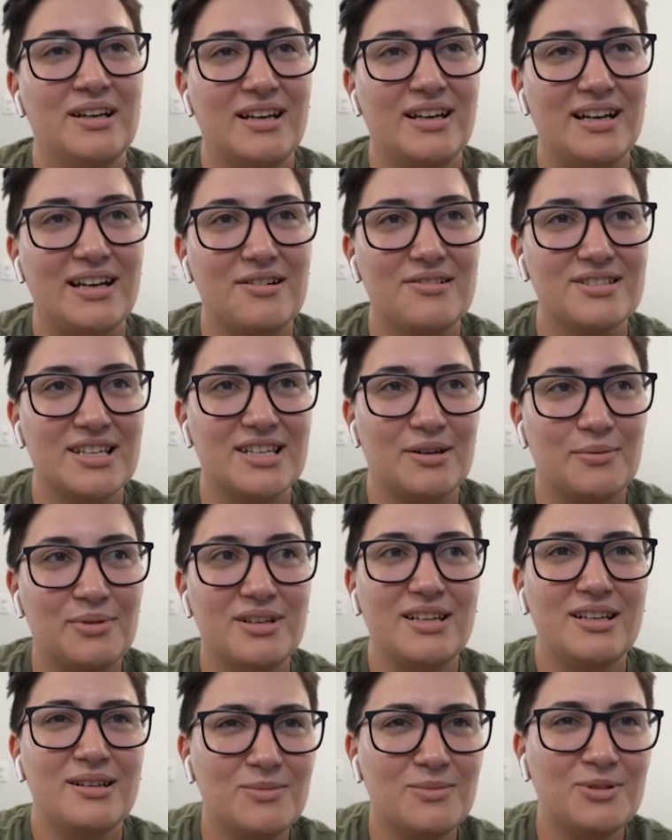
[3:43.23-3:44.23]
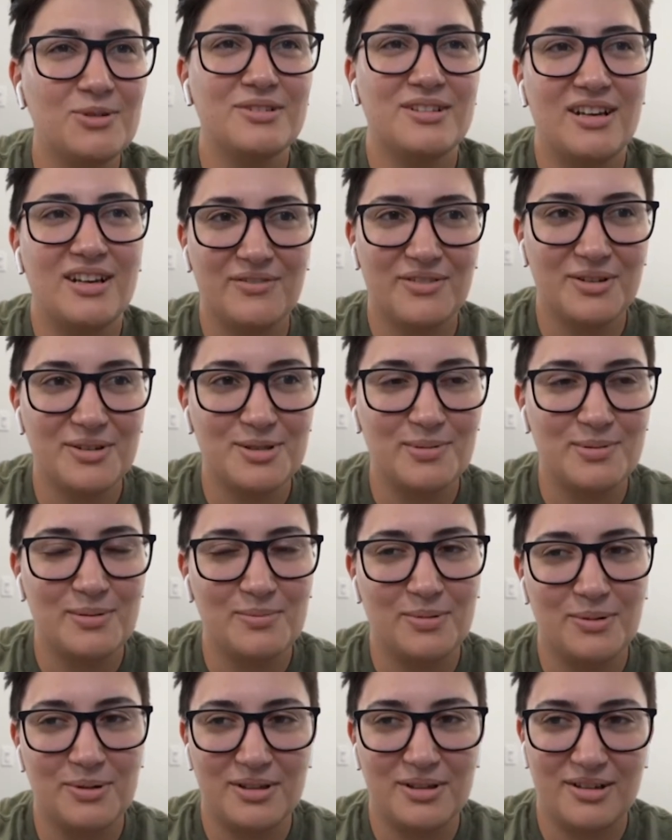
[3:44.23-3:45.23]
And I was like, we need more diverse
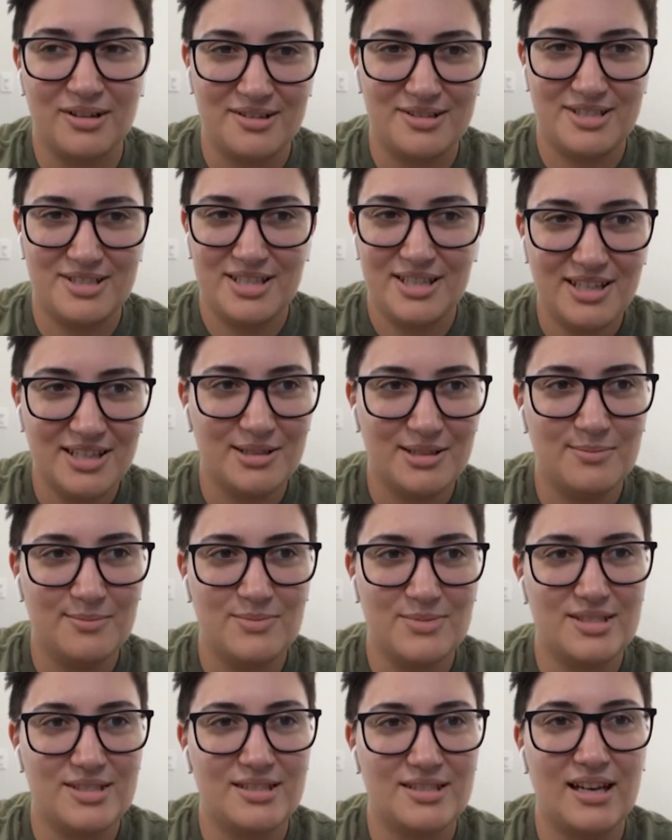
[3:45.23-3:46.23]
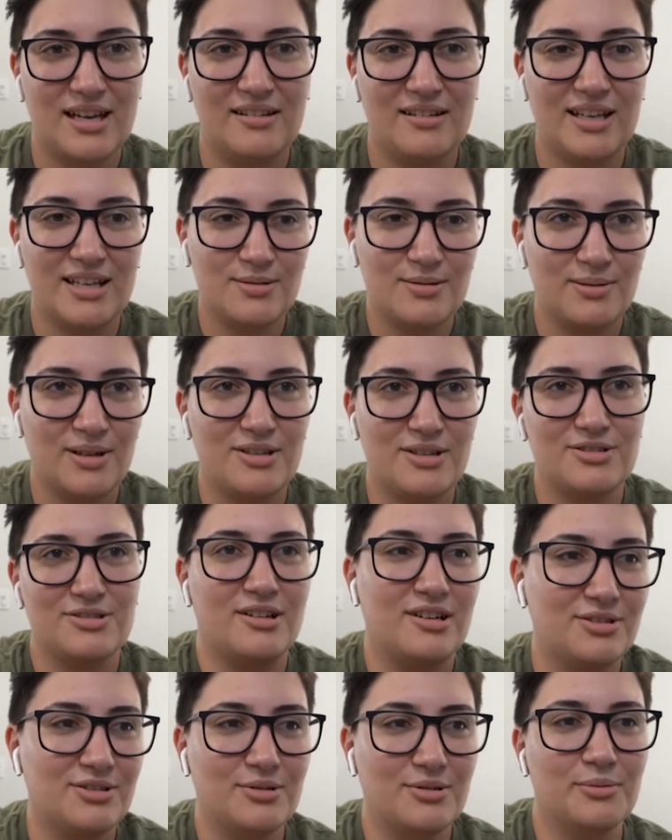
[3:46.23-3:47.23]
people in our teams. And that's when I
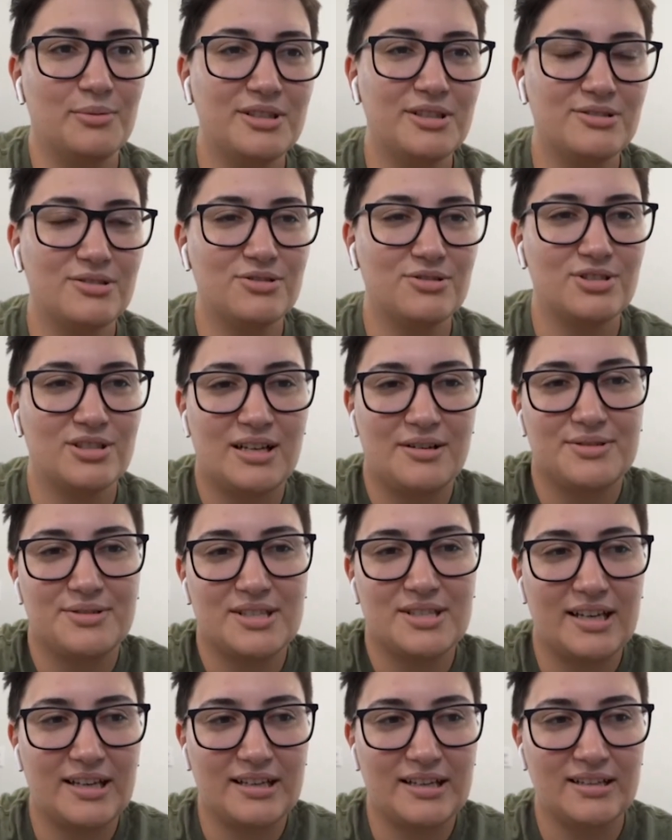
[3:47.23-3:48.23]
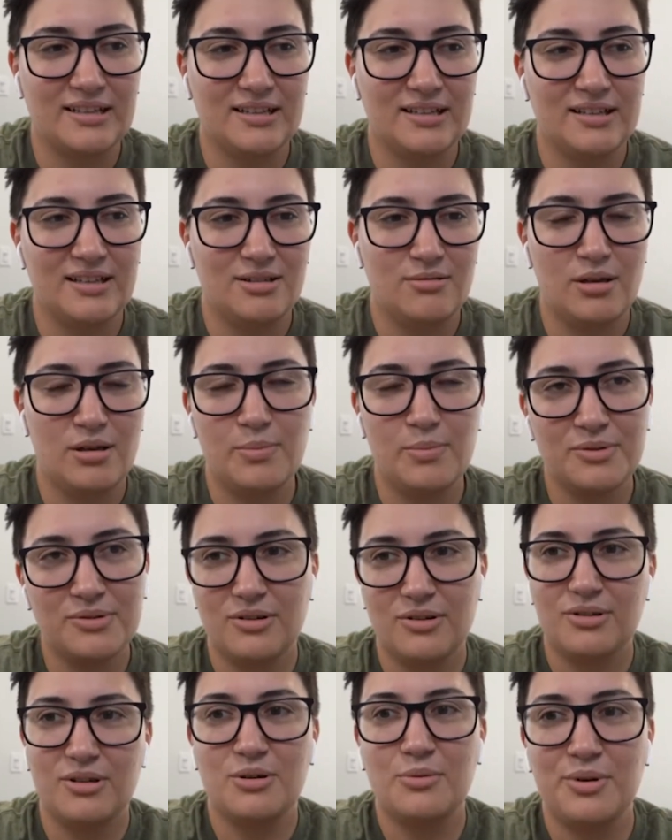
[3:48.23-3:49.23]
started doing research, and I was like, people
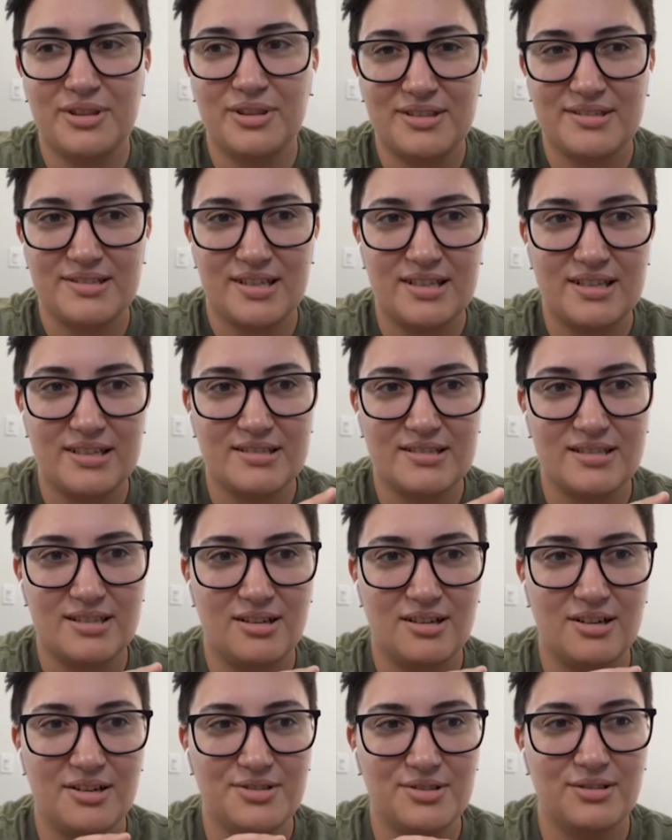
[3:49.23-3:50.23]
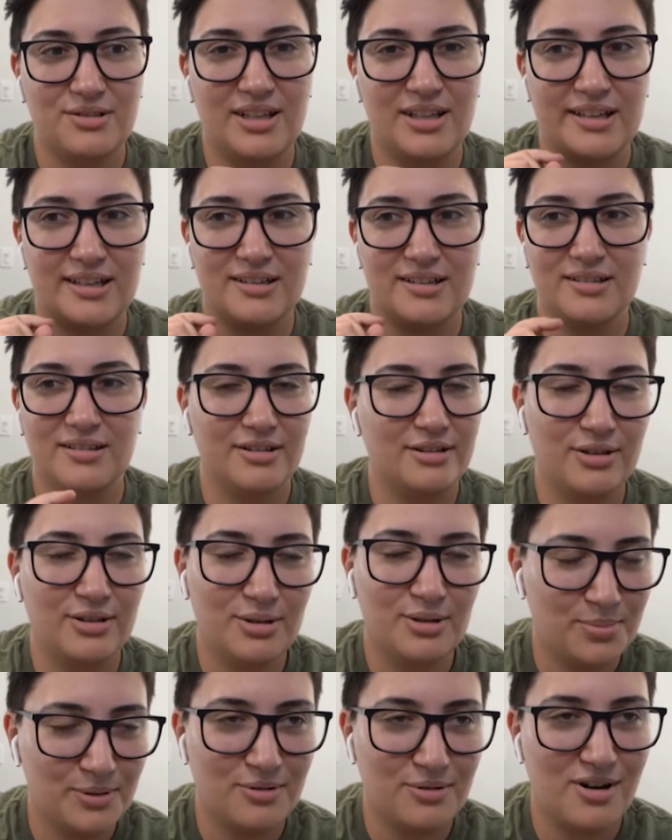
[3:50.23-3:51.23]
don't know what this is. And also like the
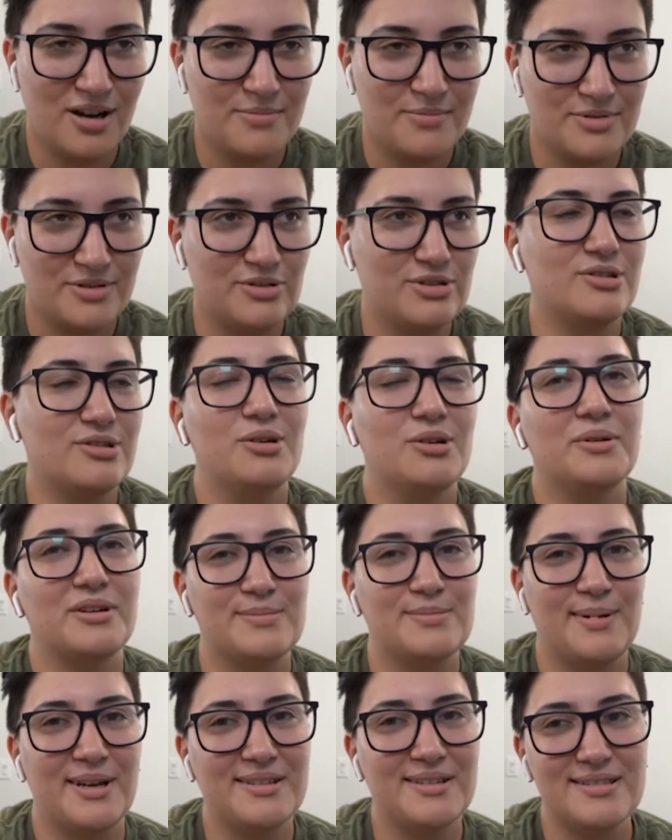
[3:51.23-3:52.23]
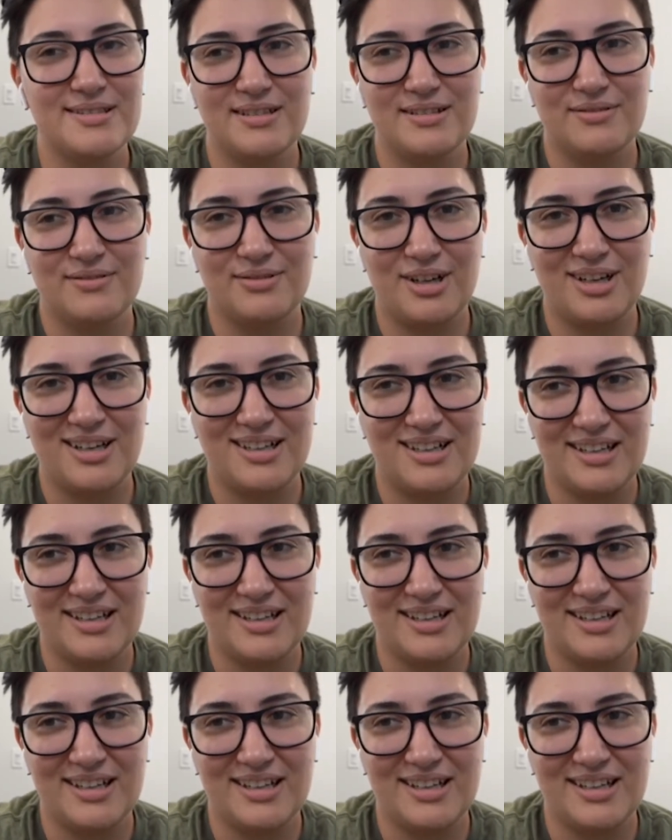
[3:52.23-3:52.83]
current programs are so expensive, right?